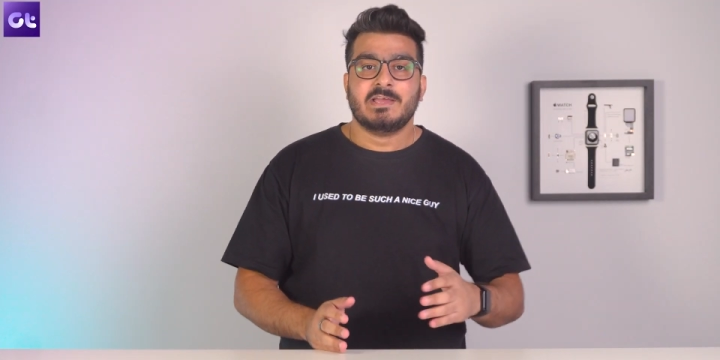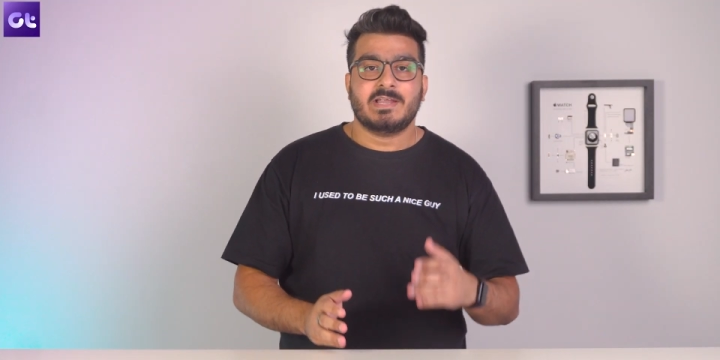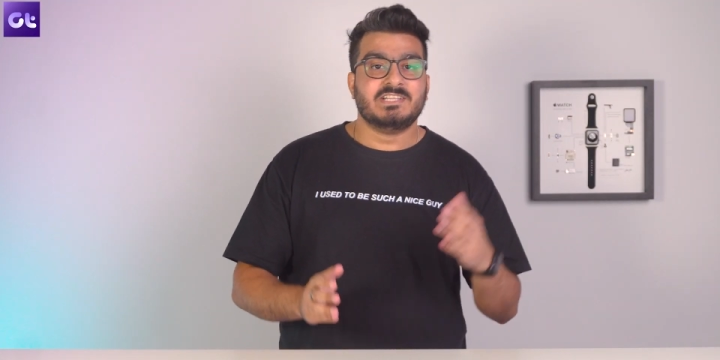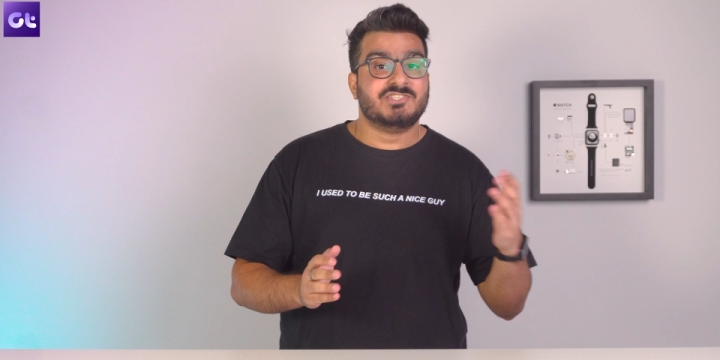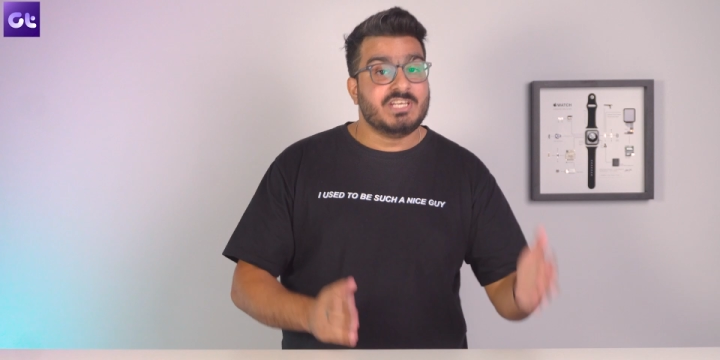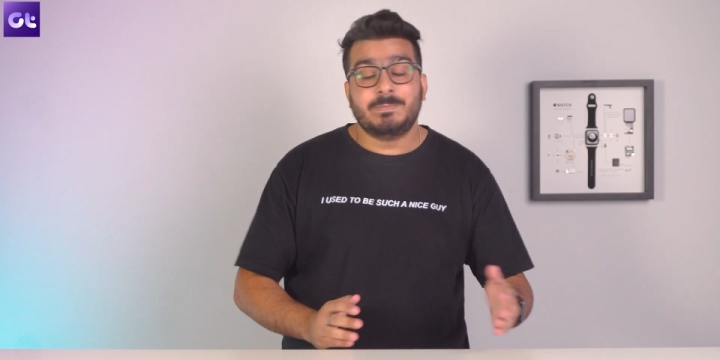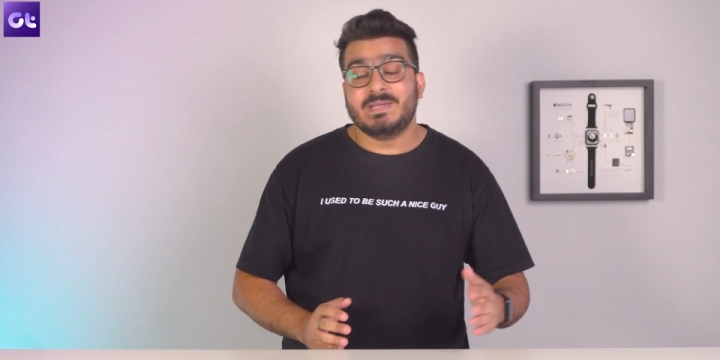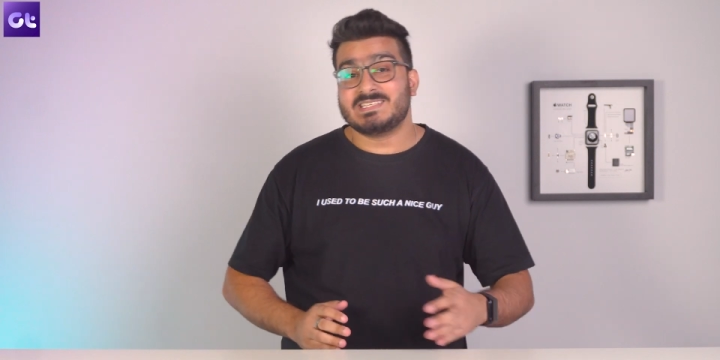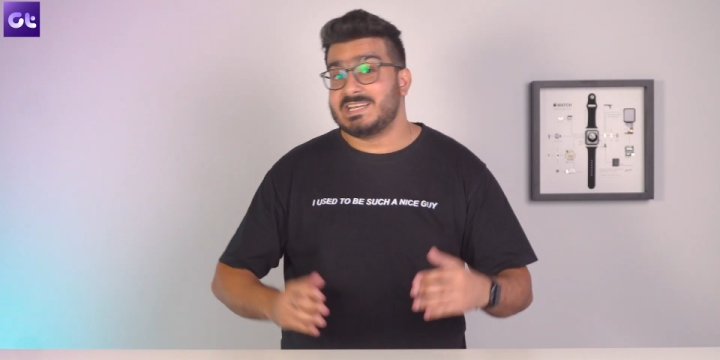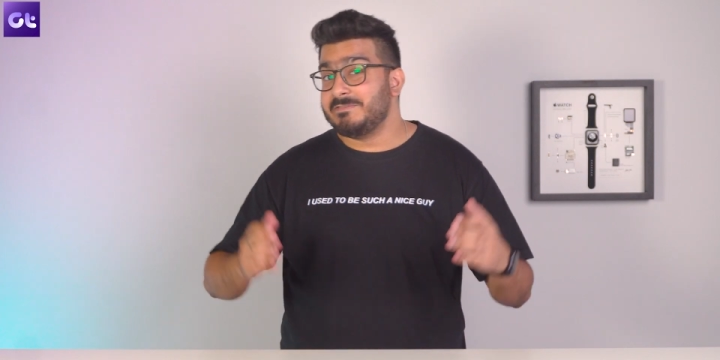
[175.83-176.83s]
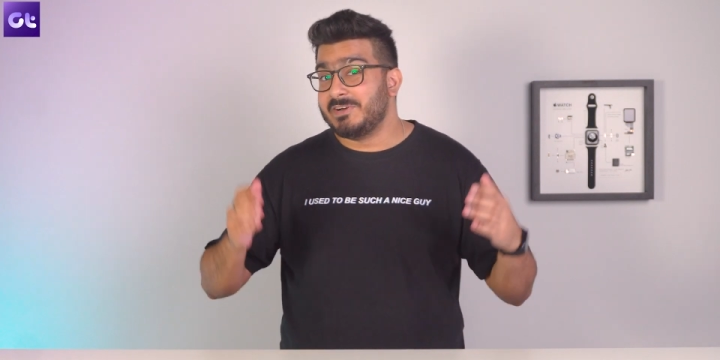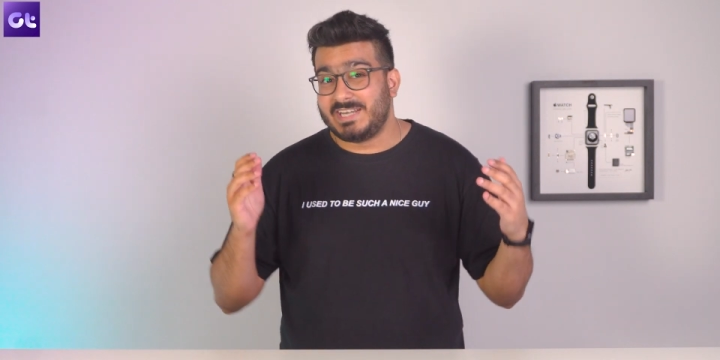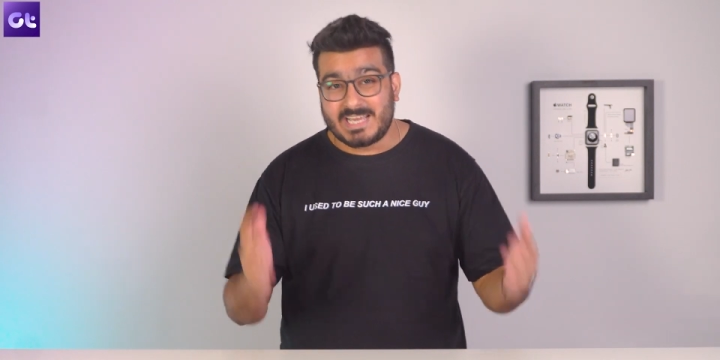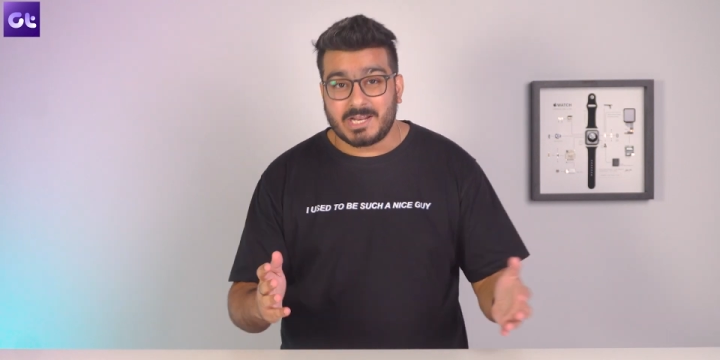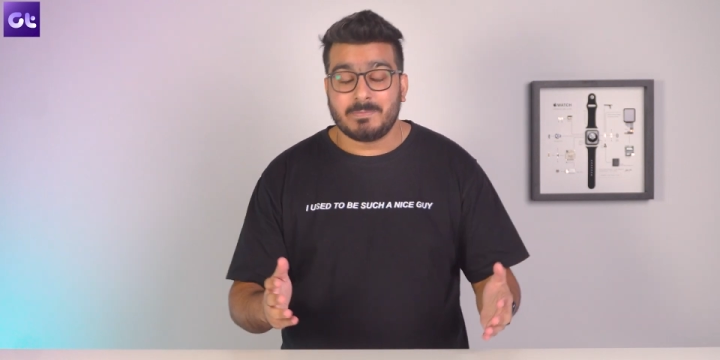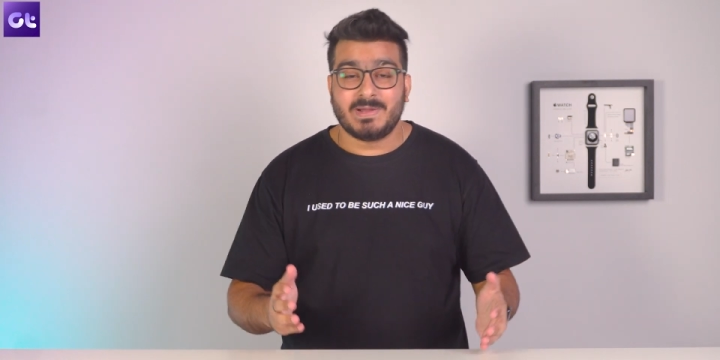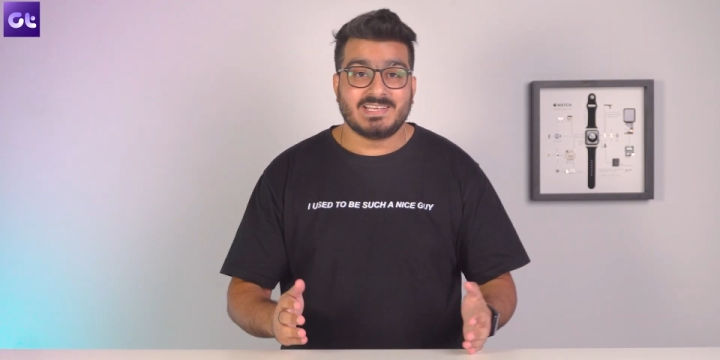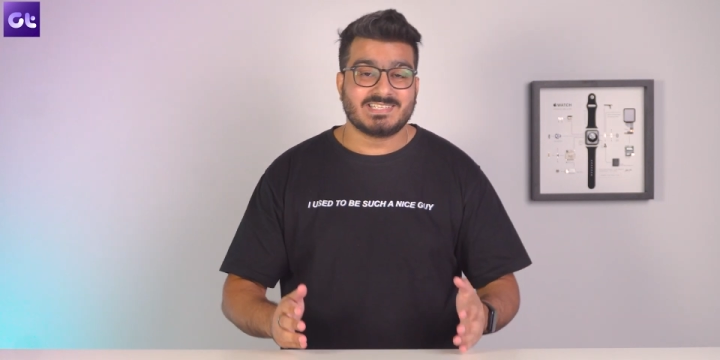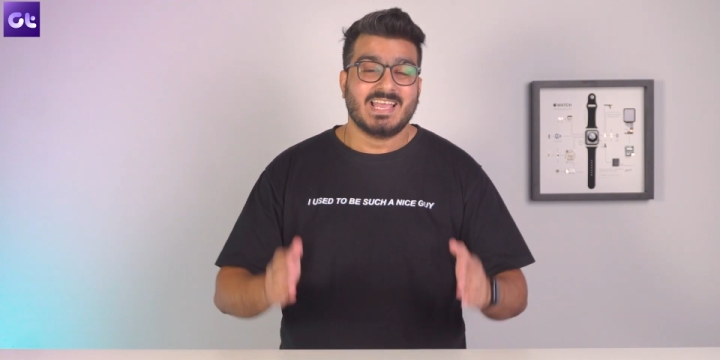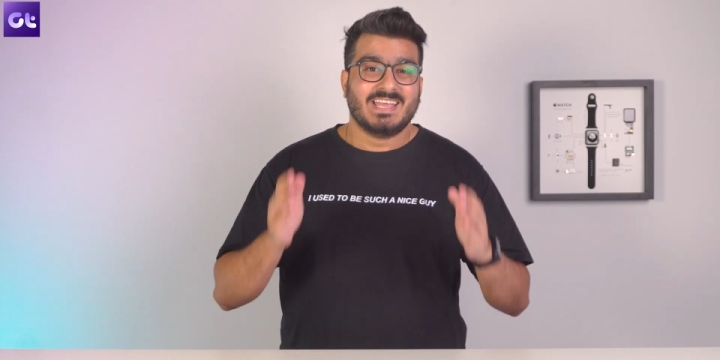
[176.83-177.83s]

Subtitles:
in GBs and even terabytes,